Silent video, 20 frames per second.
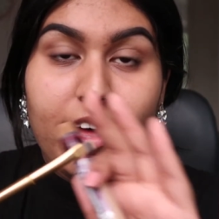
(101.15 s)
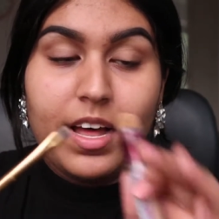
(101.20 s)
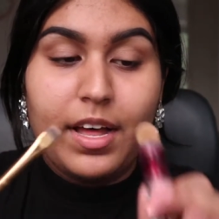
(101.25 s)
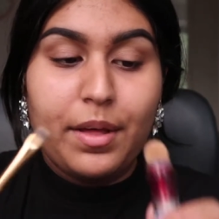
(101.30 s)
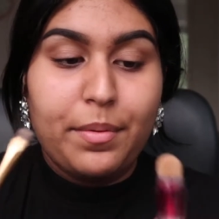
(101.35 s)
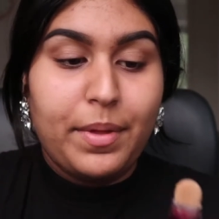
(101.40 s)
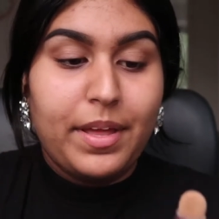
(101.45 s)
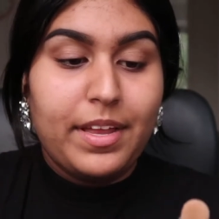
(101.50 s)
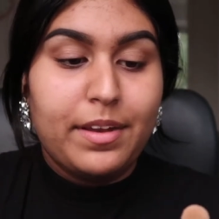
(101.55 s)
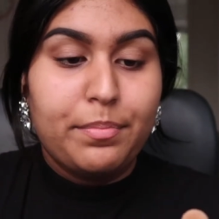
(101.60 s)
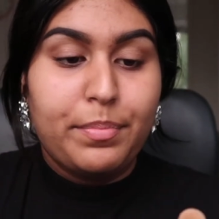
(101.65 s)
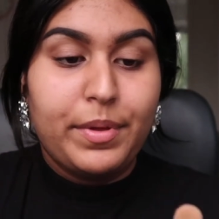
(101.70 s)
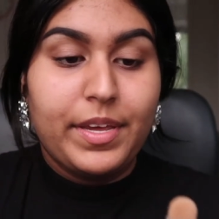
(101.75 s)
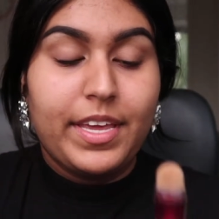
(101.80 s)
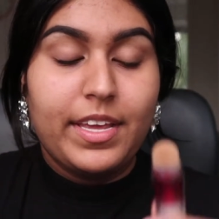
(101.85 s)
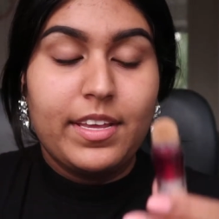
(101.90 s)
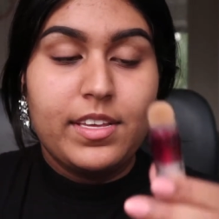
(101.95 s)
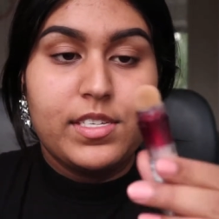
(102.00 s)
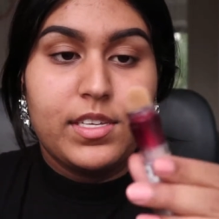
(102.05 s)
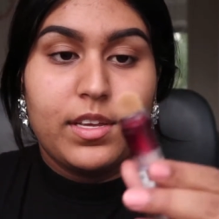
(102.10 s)
and
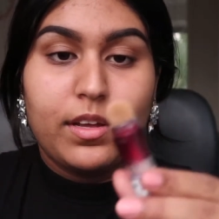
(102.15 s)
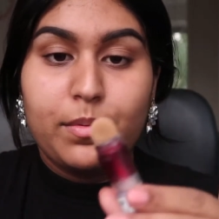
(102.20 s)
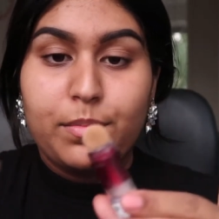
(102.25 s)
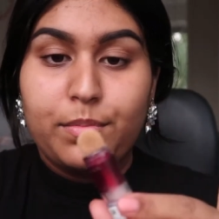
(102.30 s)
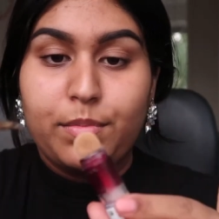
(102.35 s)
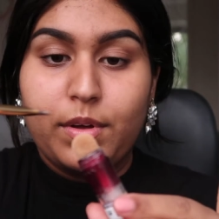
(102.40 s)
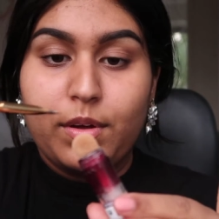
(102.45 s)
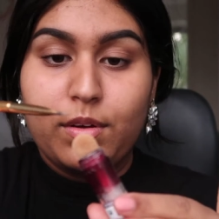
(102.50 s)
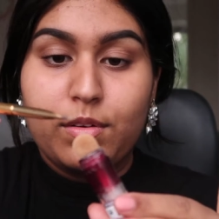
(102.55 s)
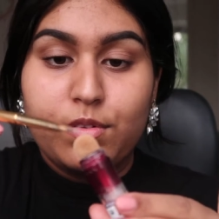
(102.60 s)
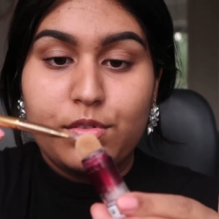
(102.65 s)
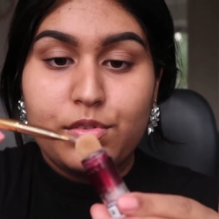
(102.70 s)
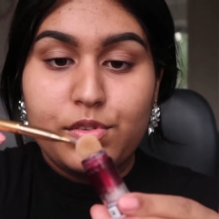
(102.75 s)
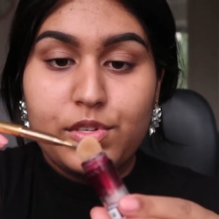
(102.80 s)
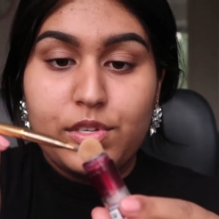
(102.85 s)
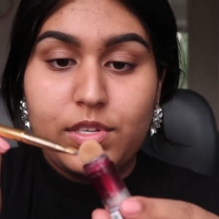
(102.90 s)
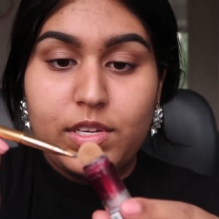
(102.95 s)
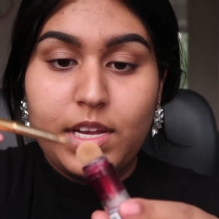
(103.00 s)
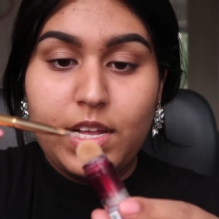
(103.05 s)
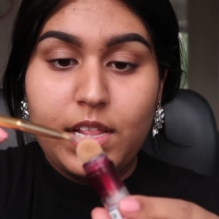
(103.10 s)
picking some
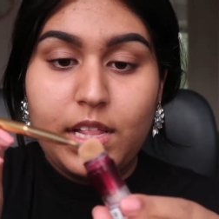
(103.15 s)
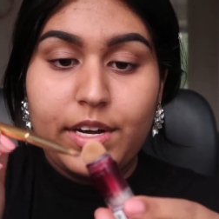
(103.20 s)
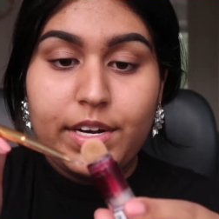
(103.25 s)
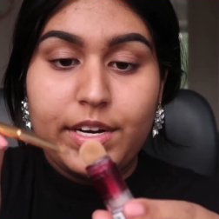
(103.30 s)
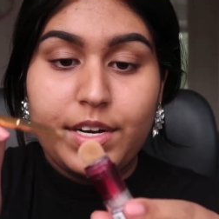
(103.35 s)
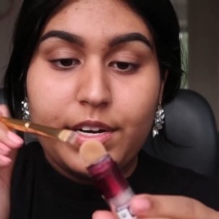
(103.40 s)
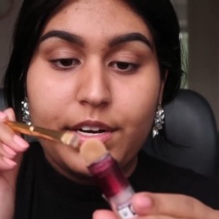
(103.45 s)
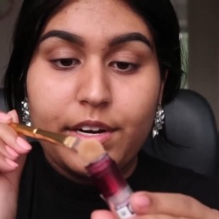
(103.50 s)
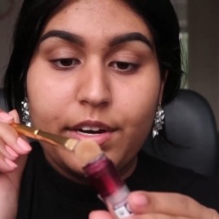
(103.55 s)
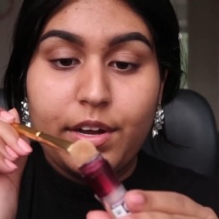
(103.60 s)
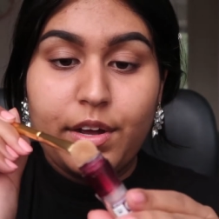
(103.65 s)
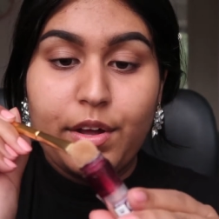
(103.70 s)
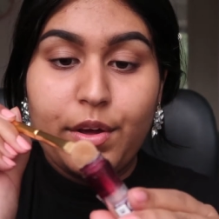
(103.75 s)
concealer